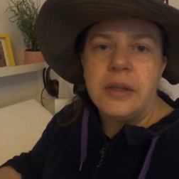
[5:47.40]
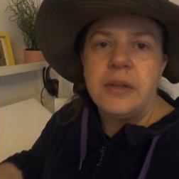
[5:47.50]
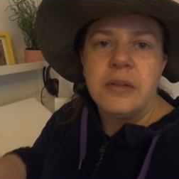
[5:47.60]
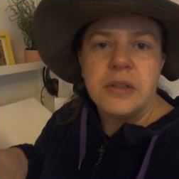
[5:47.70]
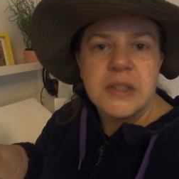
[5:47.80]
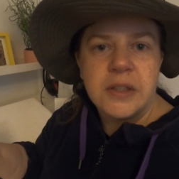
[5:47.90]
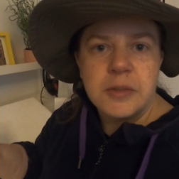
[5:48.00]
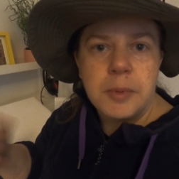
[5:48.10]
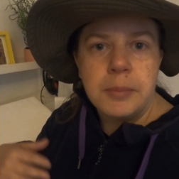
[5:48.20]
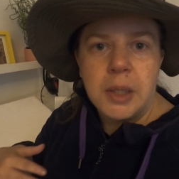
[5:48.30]
either the
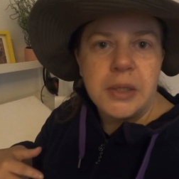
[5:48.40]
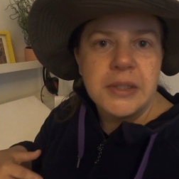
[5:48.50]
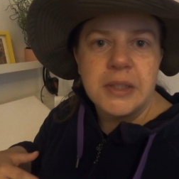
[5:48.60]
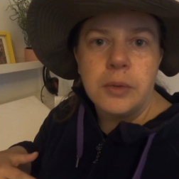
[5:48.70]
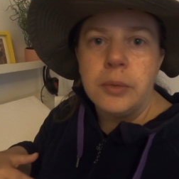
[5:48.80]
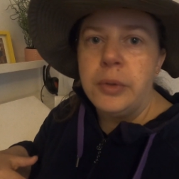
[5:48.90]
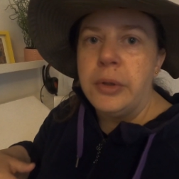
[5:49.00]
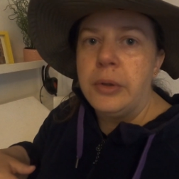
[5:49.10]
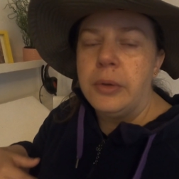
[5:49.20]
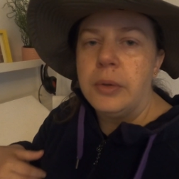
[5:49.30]
sun's been blasting on
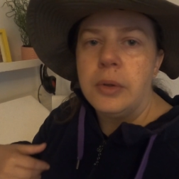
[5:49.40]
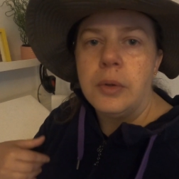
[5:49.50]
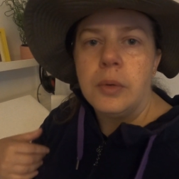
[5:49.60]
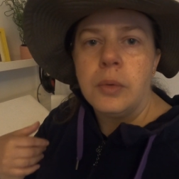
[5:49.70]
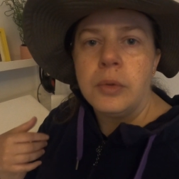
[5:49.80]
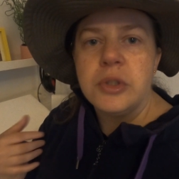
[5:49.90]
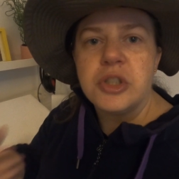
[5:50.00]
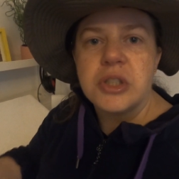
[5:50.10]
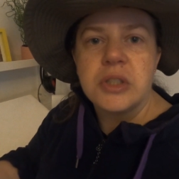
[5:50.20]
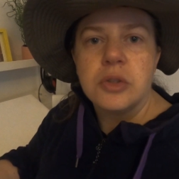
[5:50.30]
you or you're
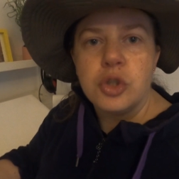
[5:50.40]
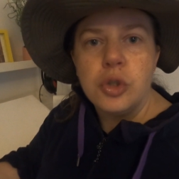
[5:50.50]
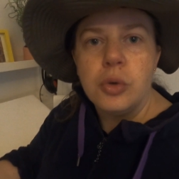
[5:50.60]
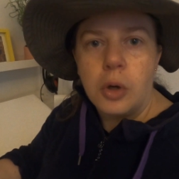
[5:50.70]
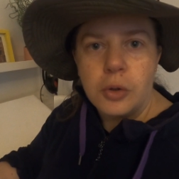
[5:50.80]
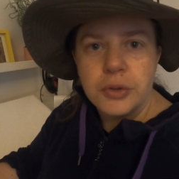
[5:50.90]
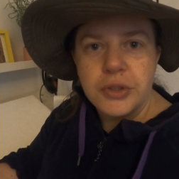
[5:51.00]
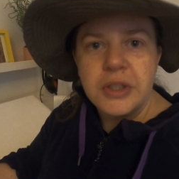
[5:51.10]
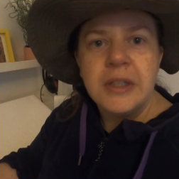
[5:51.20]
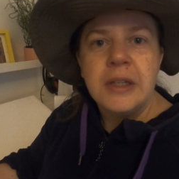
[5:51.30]
just too
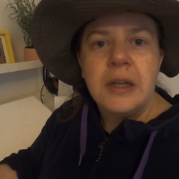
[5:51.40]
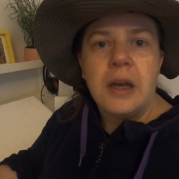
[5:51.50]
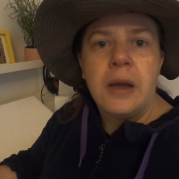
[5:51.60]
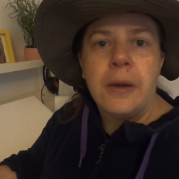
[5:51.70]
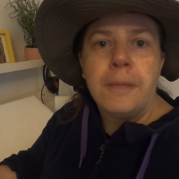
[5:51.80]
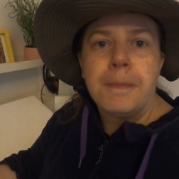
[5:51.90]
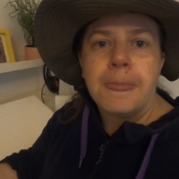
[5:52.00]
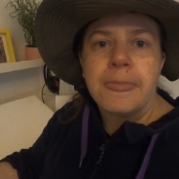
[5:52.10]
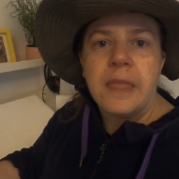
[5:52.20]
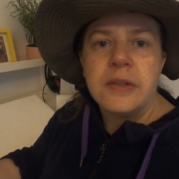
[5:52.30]
hot
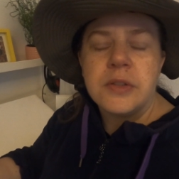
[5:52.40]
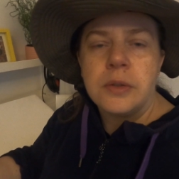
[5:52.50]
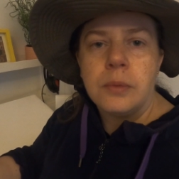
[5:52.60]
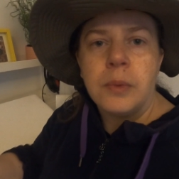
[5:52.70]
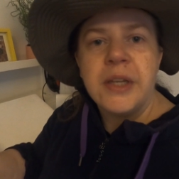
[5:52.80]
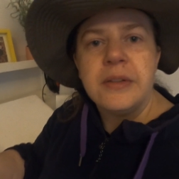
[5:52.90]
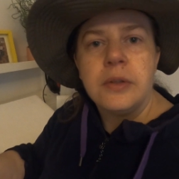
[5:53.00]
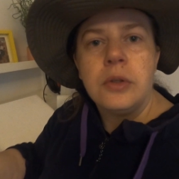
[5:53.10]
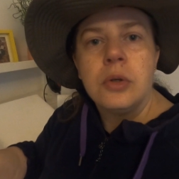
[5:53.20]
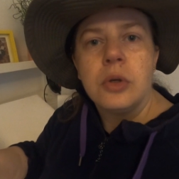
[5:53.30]
um, so the way
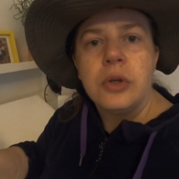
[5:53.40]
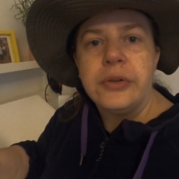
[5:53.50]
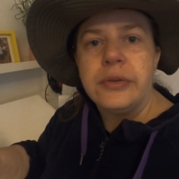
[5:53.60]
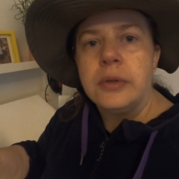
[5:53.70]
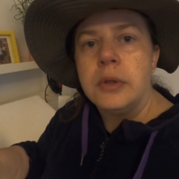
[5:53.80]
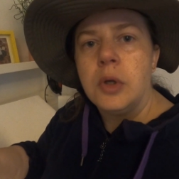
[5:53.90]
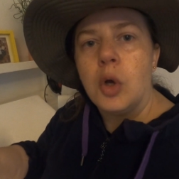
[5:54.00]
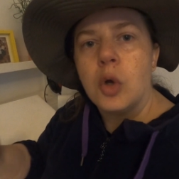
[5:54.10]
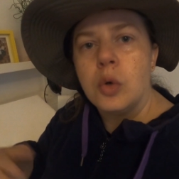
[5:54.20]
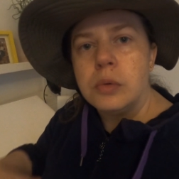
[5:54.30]
that you can
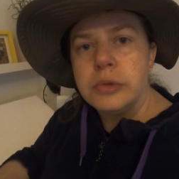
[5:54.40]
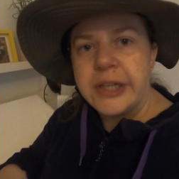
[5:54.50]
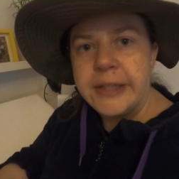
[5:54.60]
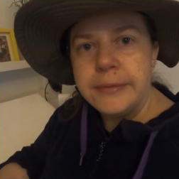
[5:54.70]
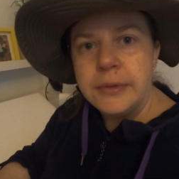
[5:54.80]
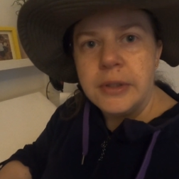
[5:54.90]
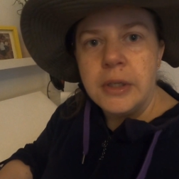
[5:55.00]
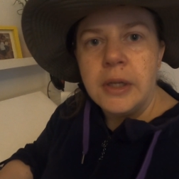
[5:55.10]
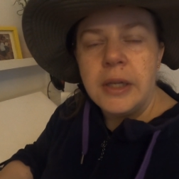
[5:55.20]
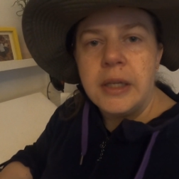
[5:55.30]
cool down
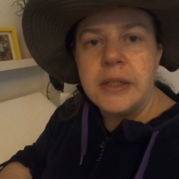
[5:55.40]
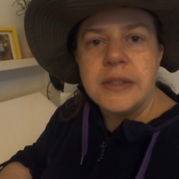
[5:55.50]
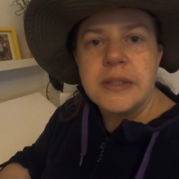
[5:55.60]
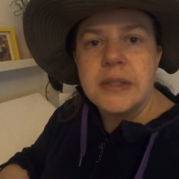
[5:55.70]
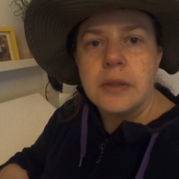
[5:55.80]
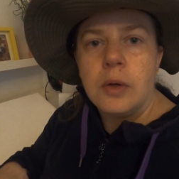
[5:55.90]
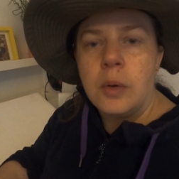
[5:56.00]
is